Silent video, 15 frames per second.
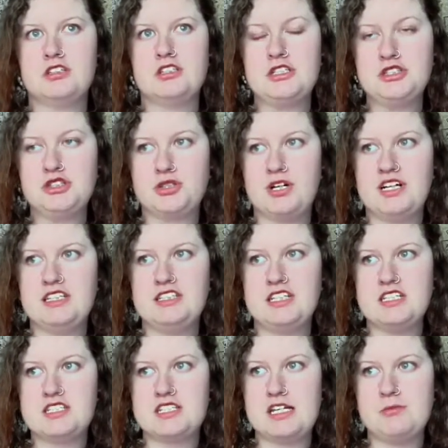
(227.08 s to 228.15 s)
enjoy
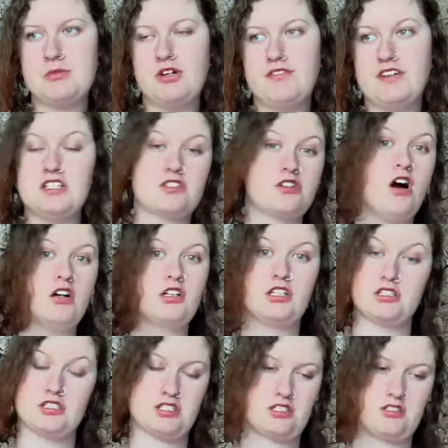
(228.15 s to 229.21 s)
DC movies, not
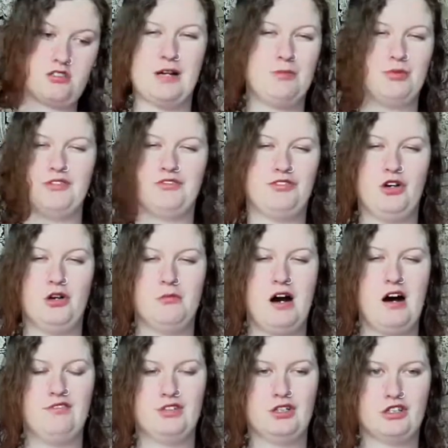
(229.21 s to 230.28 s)
because I prefer
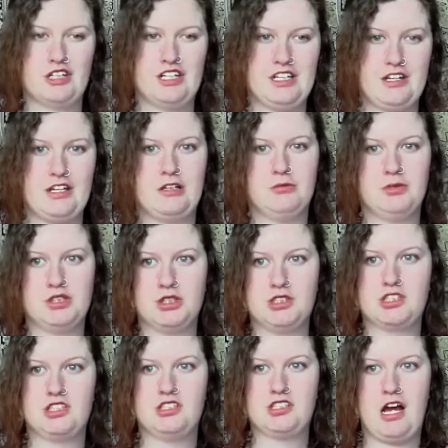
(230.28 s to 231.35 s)
Marvel or anything, but
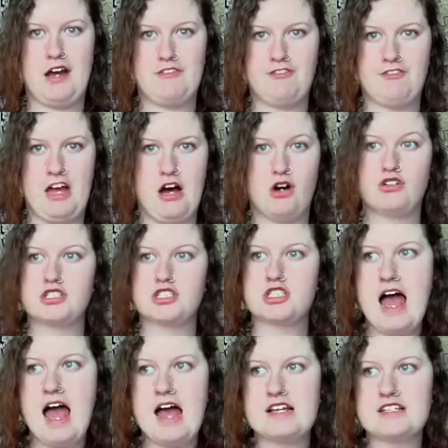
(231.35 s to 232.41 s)
just because I found,
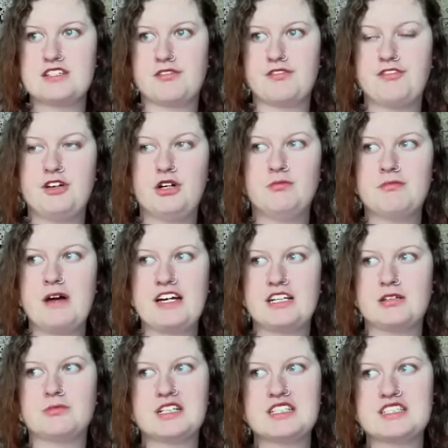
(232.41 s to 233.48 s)
as a
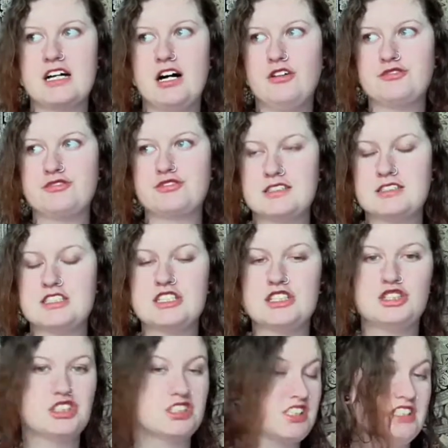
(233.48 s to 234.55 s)
filmmaker myself,
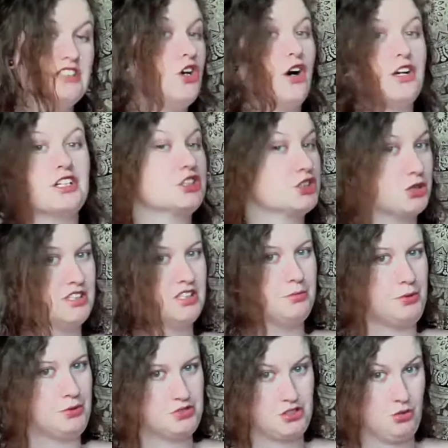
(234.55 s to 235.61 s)
they're just not
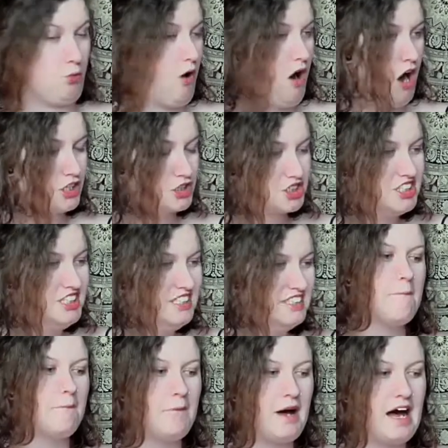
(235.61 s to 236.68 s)
enjoyable to watch.
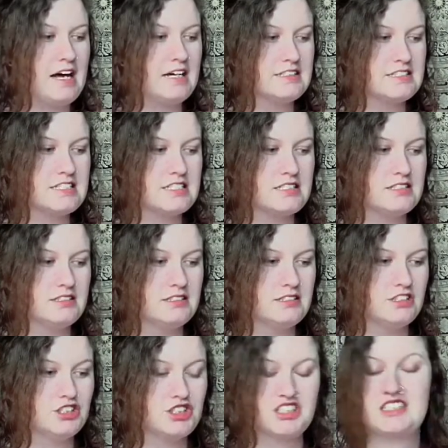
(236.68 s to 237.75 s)
But
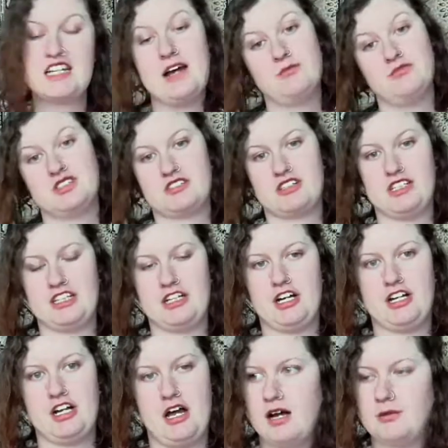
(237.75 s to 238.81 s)
Shazam was really
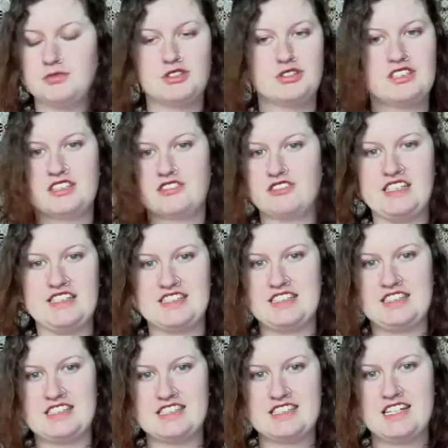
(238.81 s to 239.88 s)
good. I'm doing the
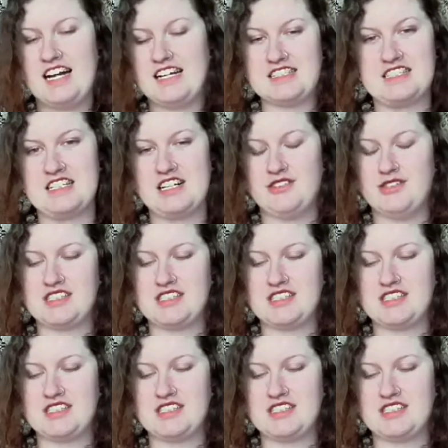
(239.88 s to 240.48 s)
reasons. I said I